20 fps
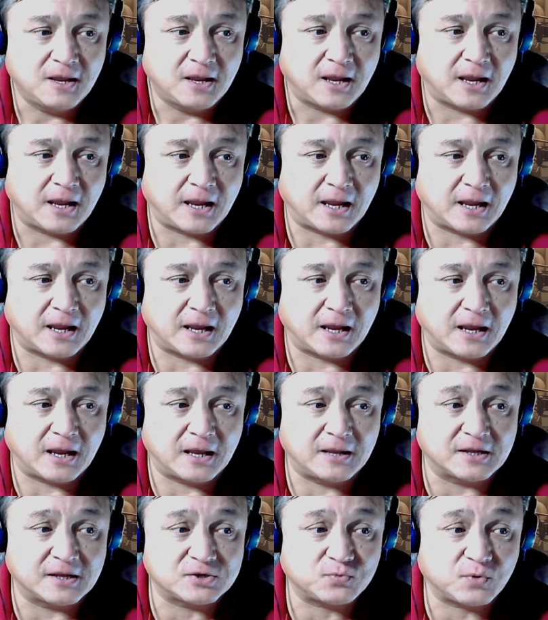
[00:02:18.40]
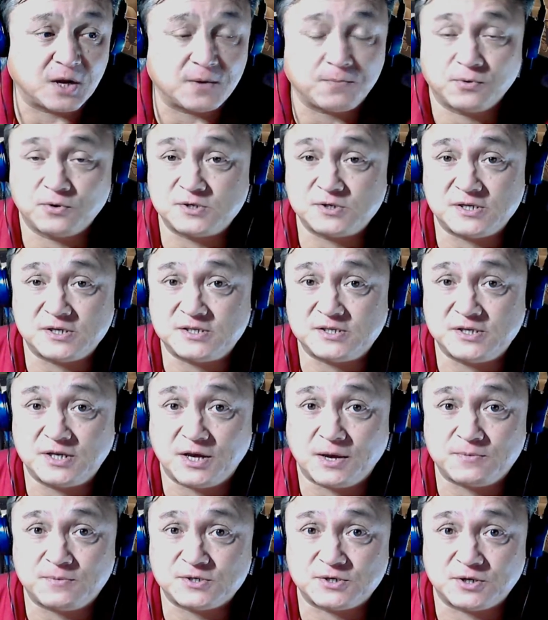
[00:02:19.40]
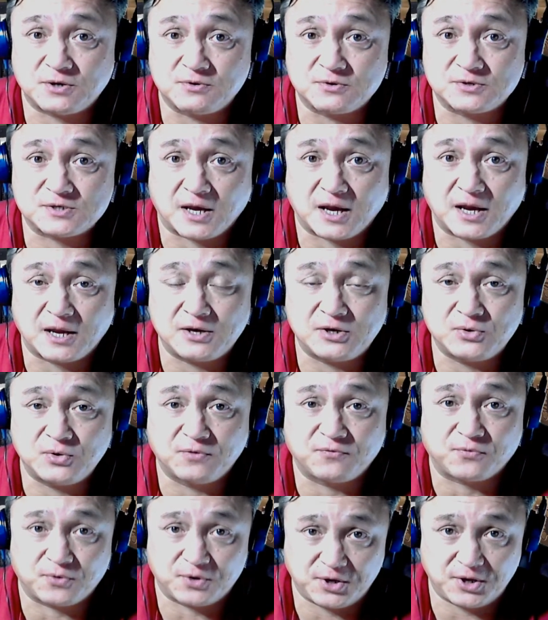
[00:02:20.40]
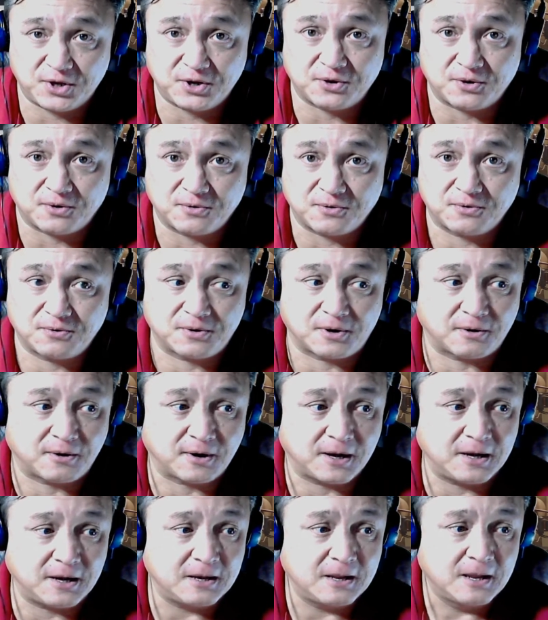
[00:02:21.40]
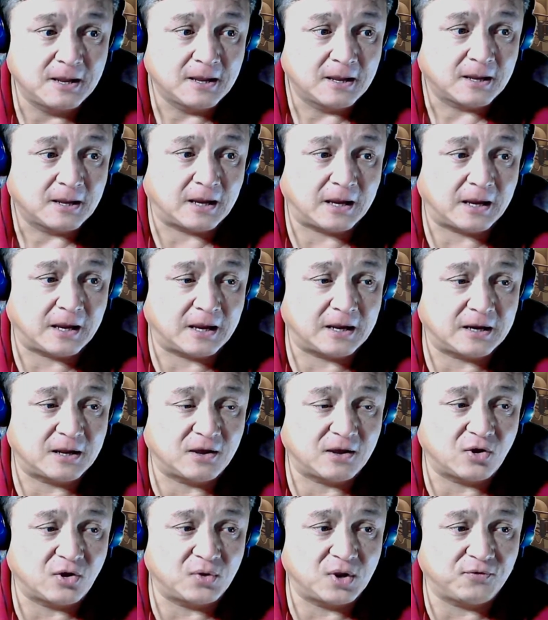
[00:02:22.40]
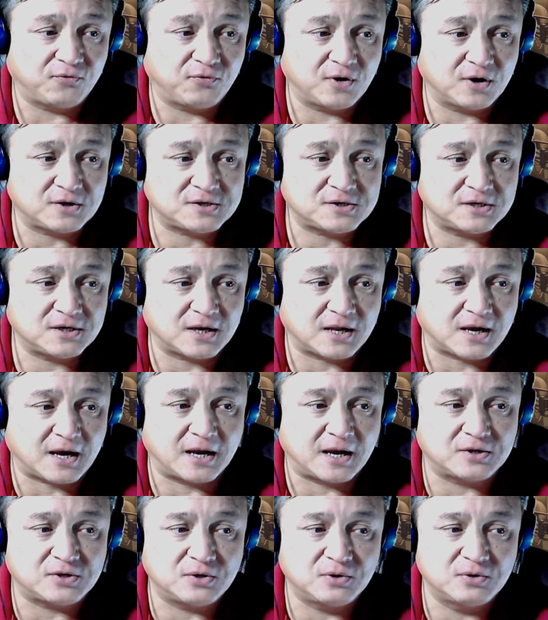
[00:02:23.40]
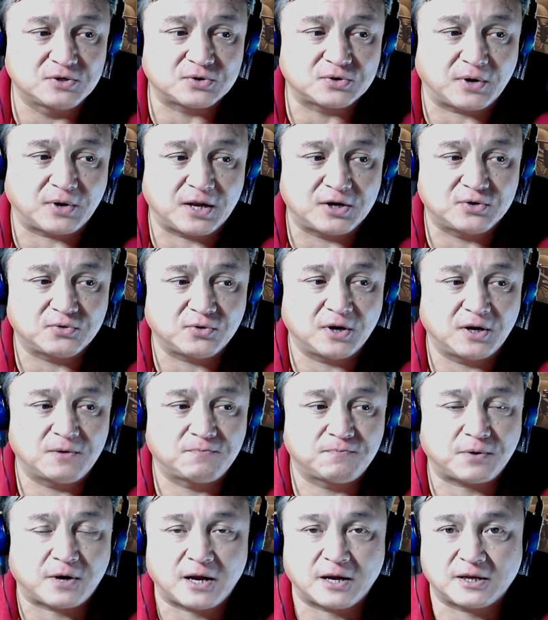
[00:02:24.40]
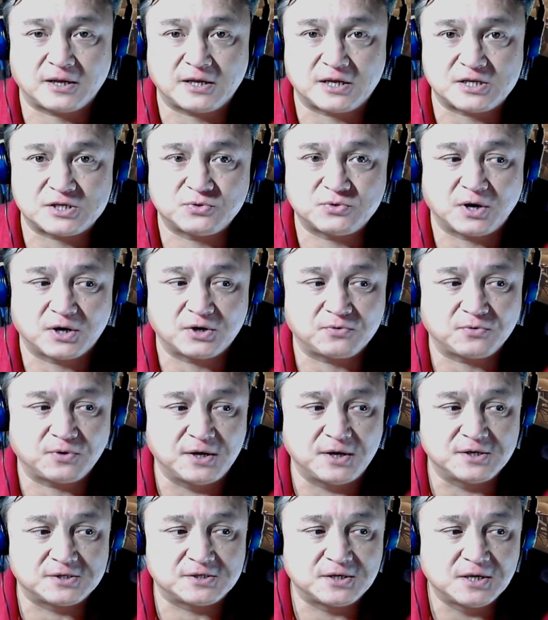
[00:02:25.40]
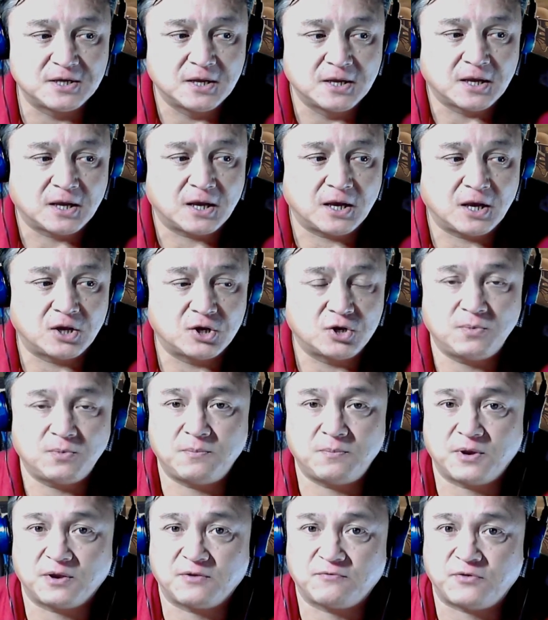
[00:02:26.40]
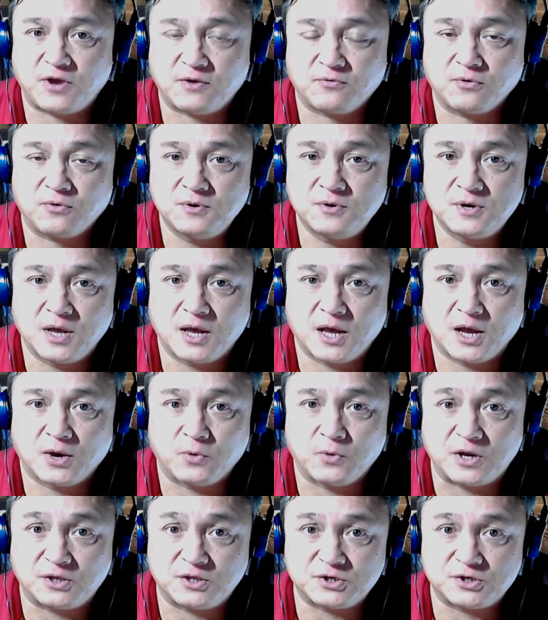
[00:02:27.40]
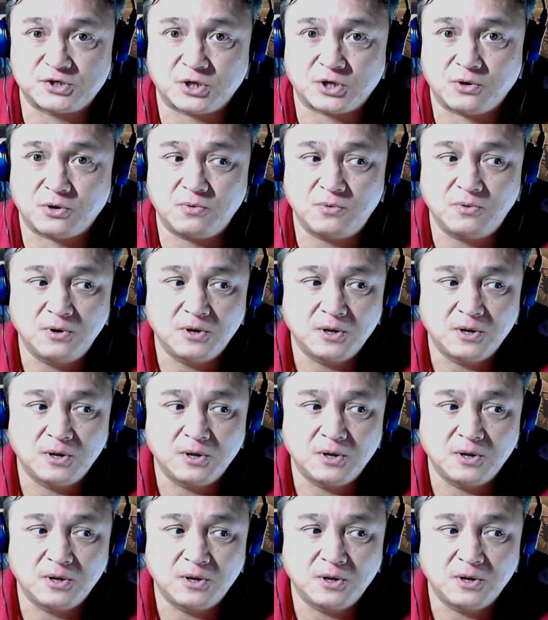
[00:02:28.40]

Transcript: and that's why I produce these new episodes. I do it for you, all right? And if you're listening on iTunes or Android podcast directories, do me a big favor, rate the show,